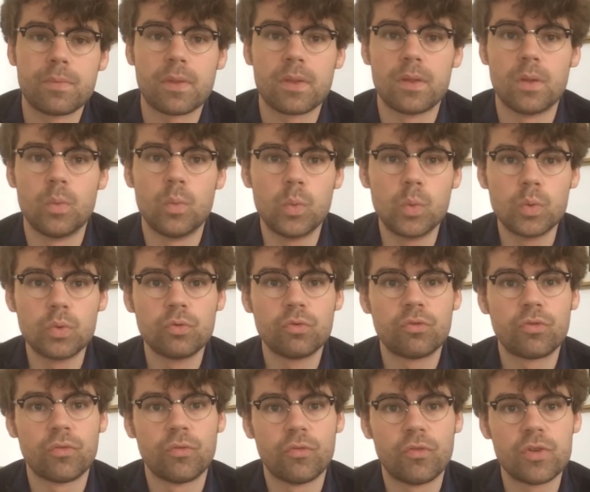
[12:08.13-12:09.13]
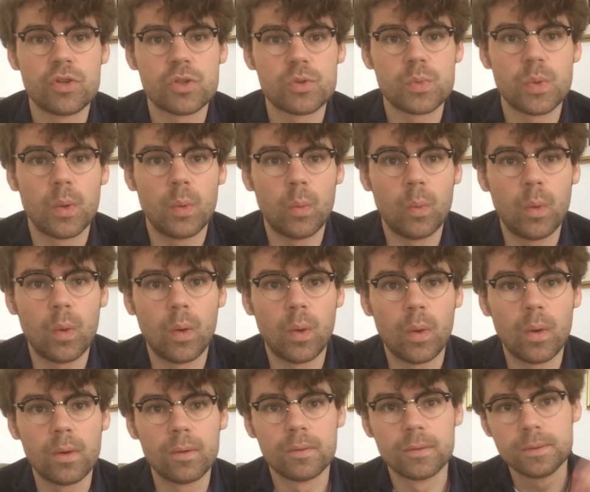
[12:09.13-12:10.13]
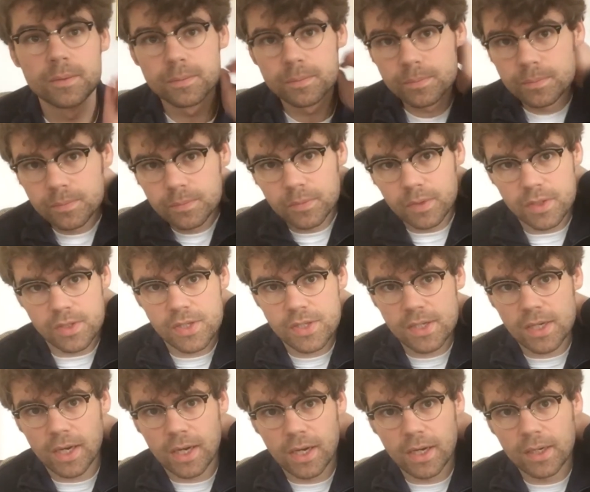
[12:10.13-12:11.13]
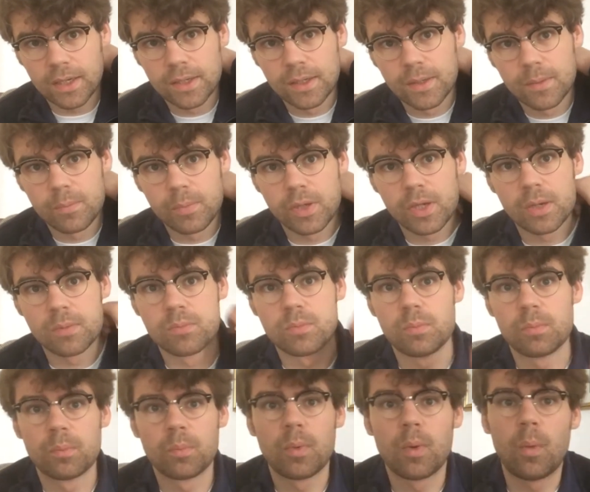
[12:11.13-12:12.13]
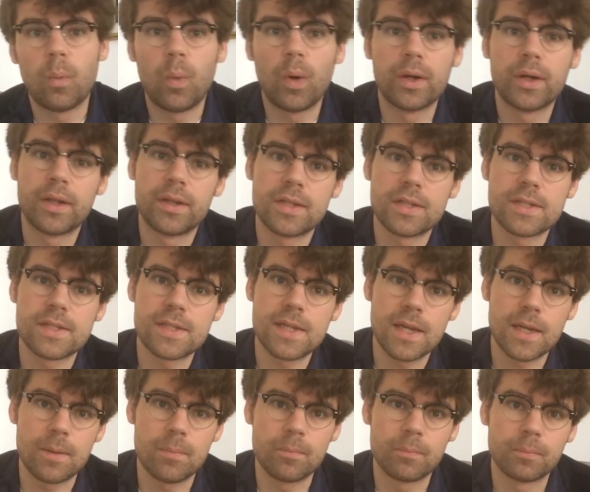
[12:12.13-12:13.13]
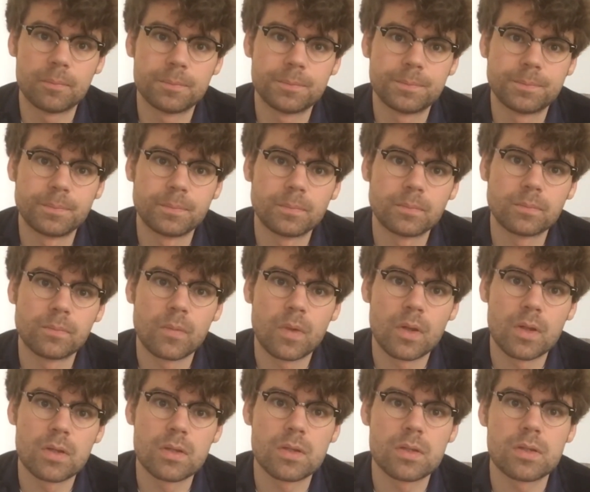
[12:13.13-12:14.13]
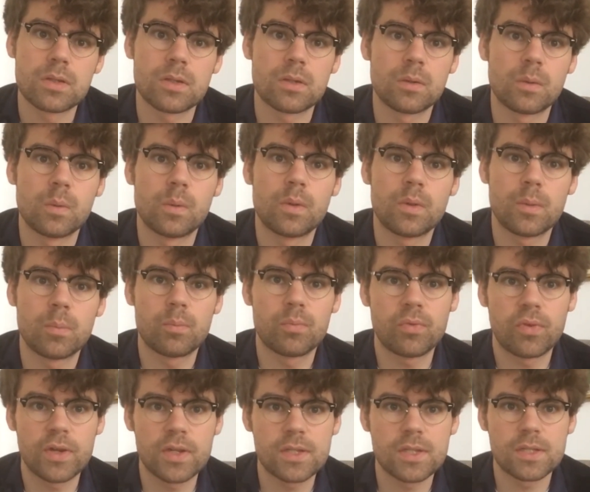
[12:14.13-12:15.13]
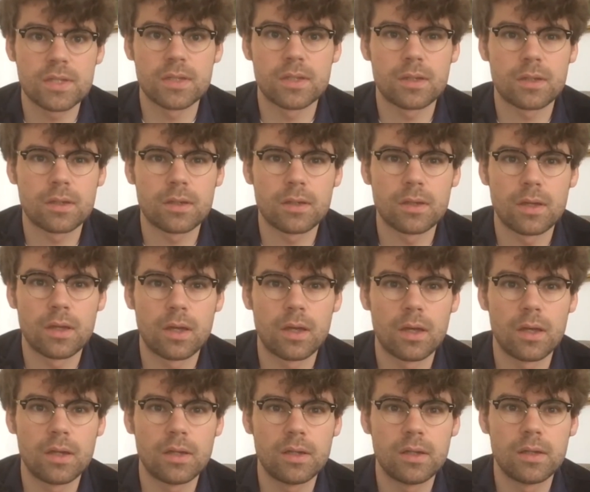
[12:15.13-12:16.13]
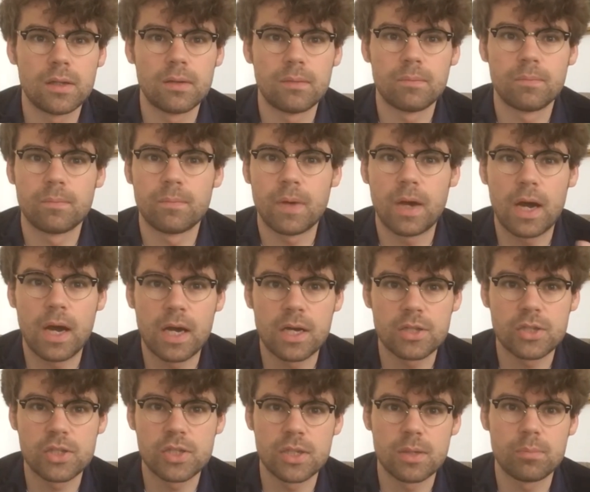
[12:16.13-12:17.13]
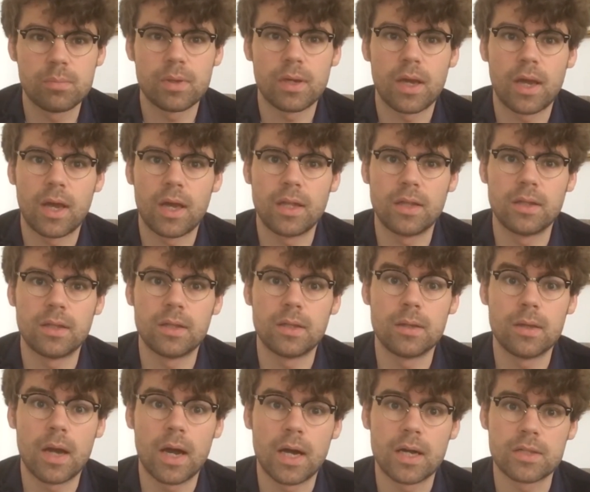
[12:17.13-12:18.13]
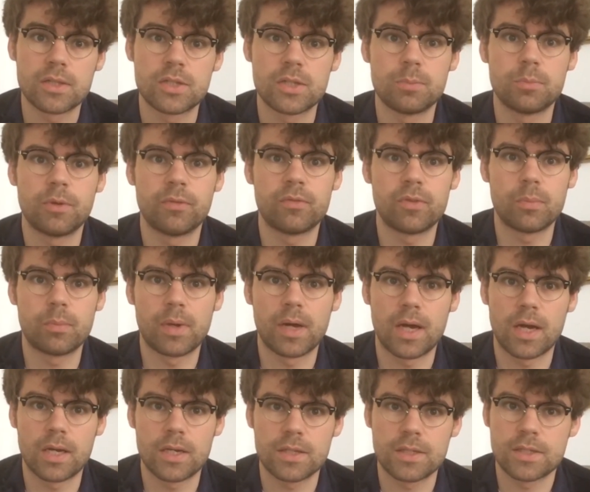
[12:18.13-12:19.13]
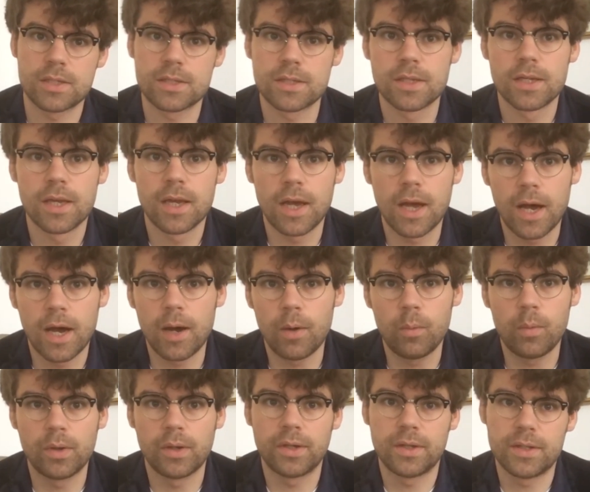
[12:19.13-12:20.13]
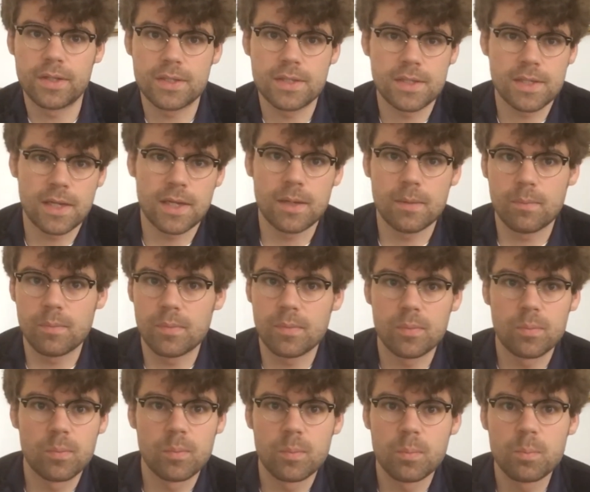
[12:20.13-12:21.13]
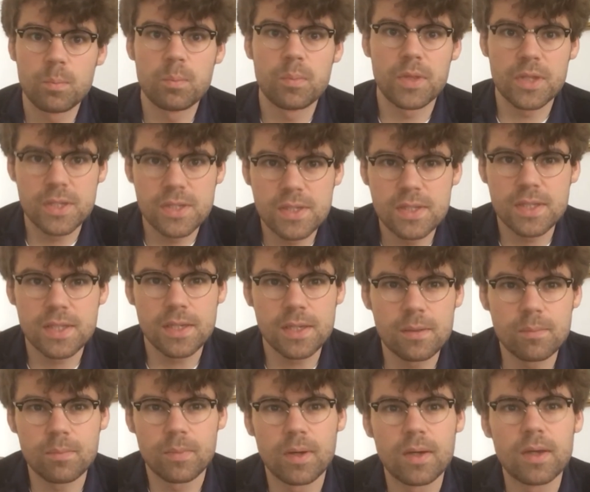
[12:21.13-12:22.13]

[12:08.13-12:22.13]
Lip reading: the wound from First World War, the scar, become one and the same. So the present hardship and the hardship of the past are one and the same. This theme